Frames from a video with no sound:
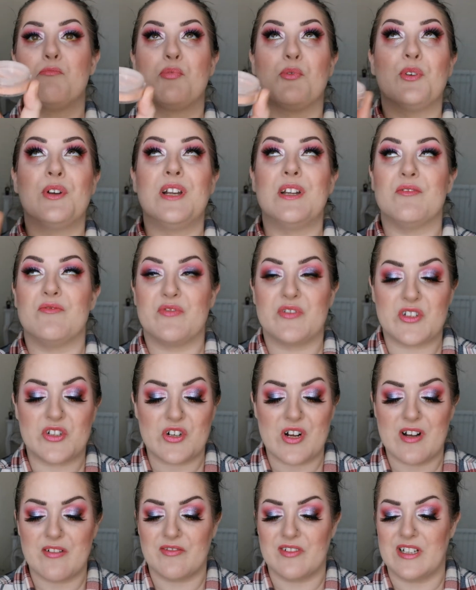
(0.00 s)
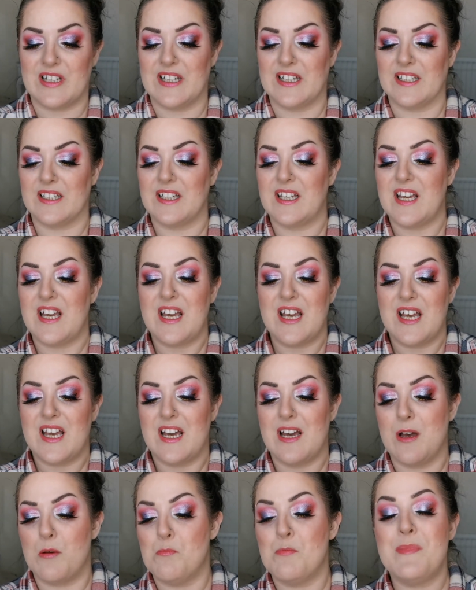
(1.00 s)
Brilliant for traveling
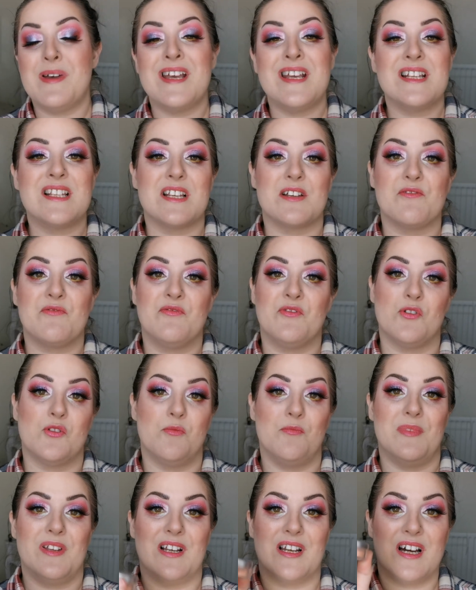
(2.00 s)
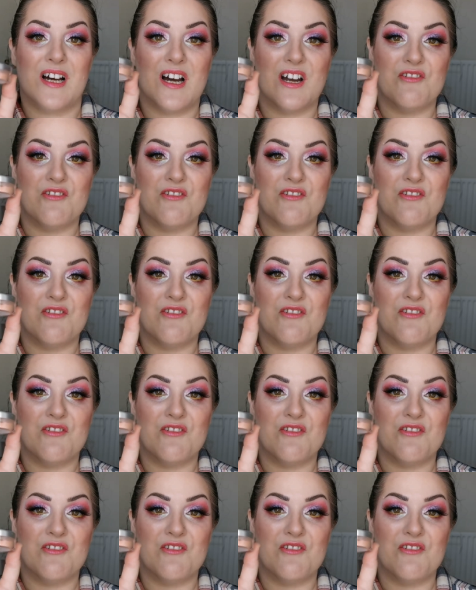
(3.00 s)
amazing formula.